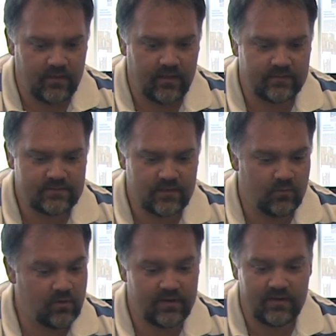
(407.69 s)
at
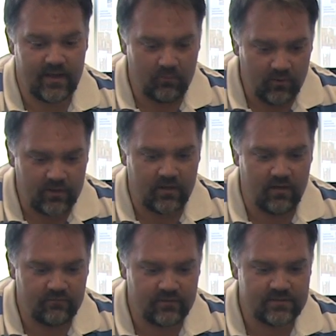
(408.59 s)
uh, one network
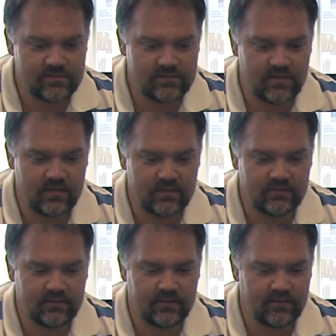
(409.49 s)
conference,
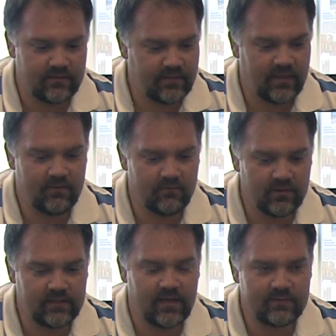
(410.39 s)
uh, he
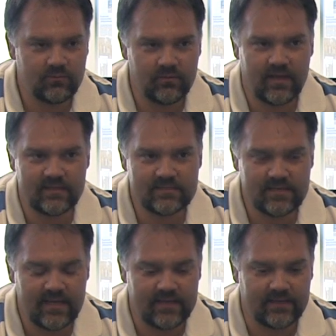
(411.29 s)
really liked what we had to
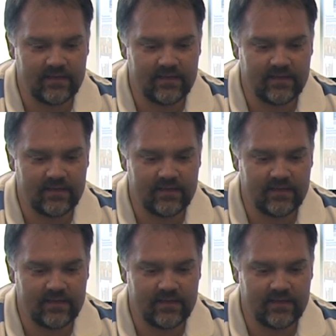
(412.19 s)
say.